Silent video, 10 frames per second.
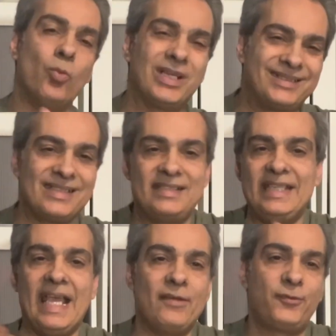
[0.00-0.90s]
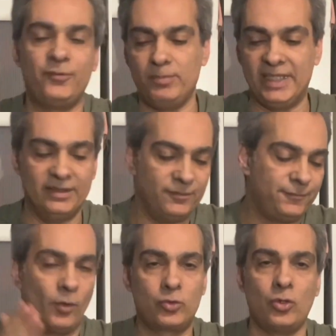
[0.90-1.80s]
what does the F mean?
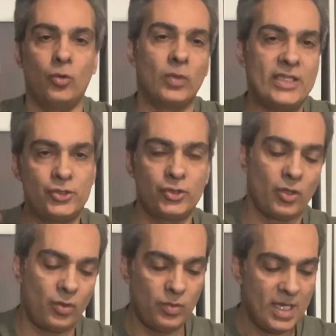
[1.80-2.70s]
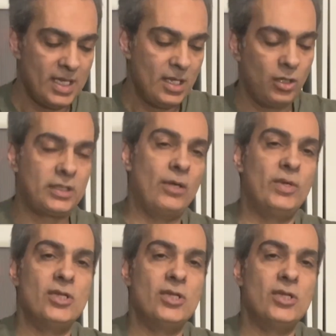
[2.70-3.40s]
Focal ratio. Okay, we